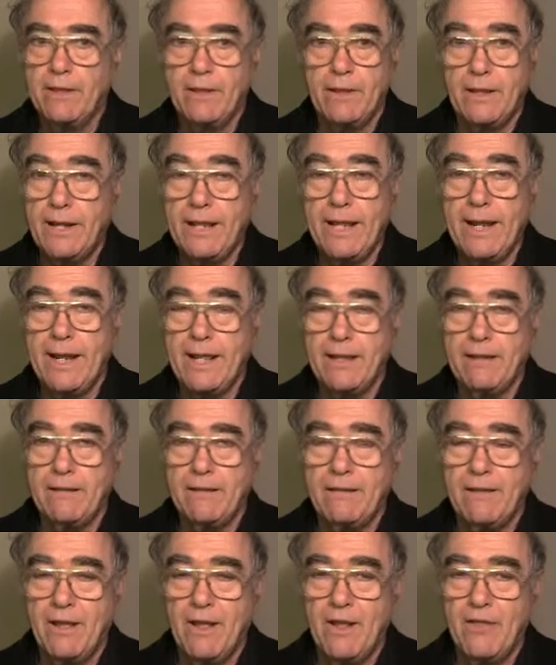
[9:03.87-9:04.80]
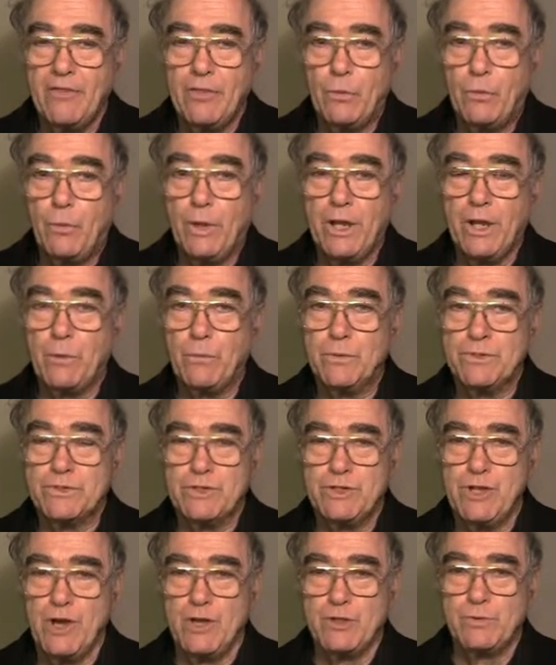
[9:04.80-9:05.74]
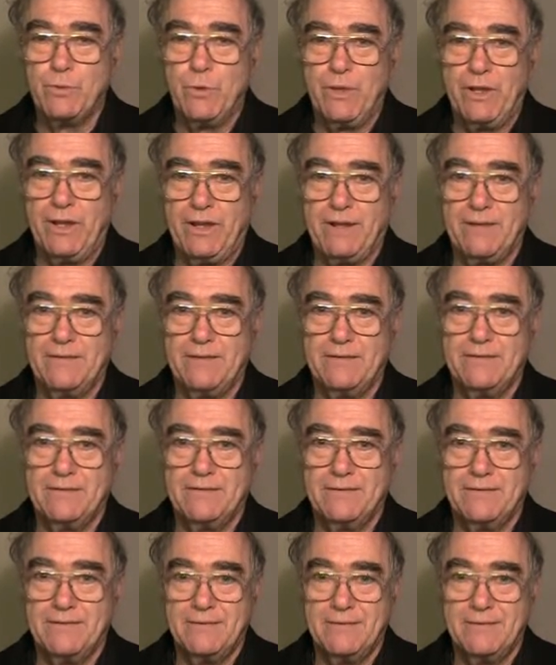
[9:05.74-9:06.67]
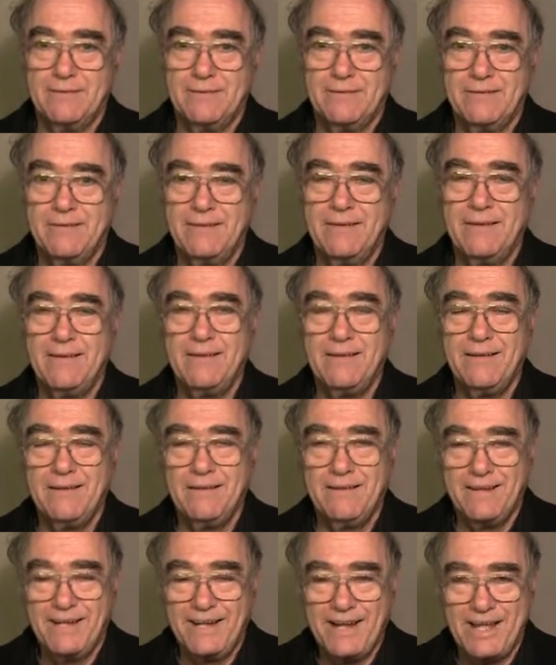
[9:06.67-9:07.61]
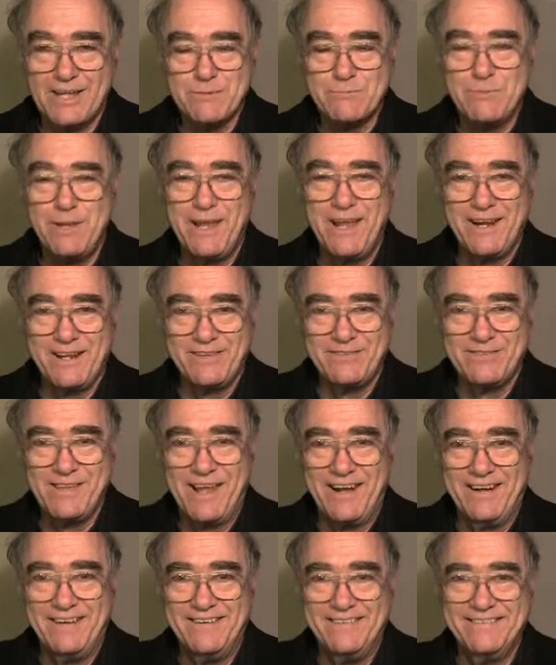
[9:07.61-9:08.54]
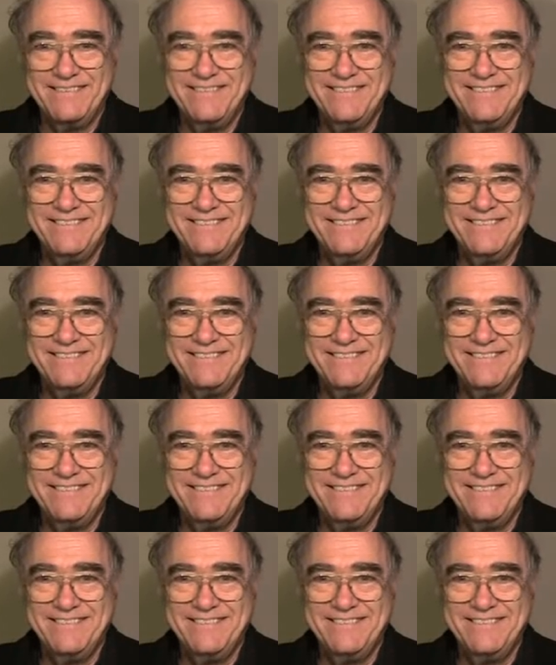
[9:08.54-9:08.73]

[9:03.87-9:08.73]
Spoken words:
Clearly, the work was God's work. Let us be in it then.